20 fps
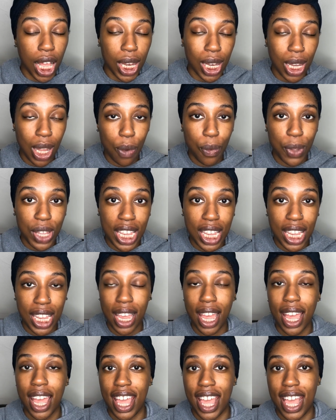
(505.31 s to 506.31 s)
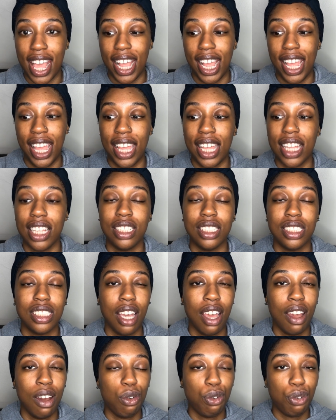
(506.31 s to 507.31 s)
glowy and
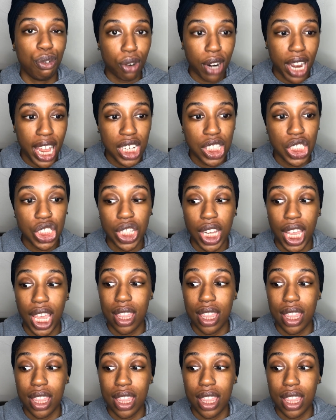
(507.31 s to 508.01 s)
fresh,